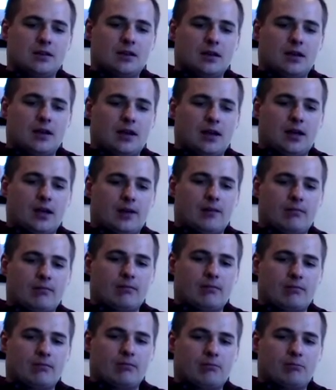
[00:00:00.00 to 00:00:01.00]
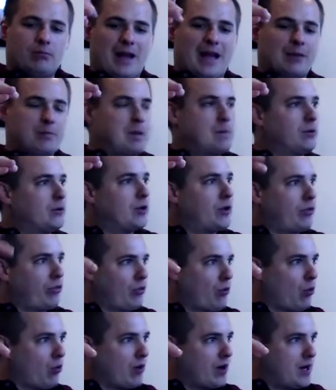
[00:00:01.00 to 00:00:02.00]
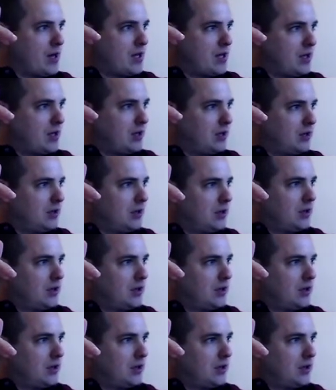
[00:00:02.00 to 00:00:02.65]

black people in authority,